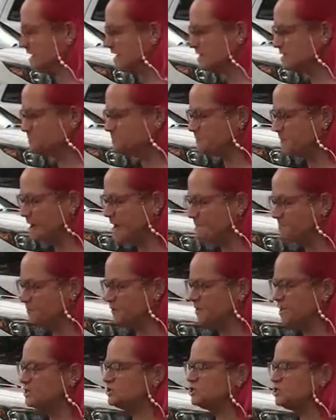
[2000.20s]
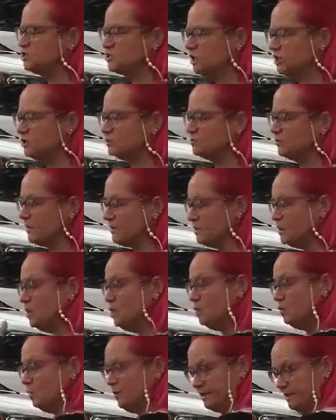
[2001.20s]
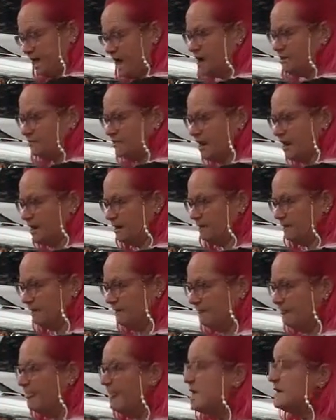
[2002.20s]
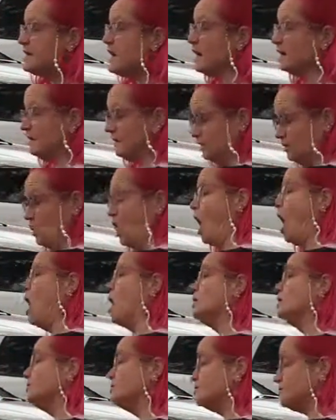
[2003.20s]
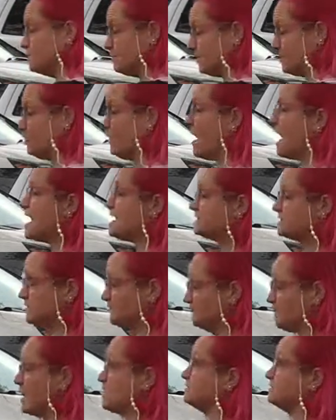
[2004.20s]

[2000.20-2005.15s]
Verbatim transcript: that his people, his children, would go there. Now he'll honor the request of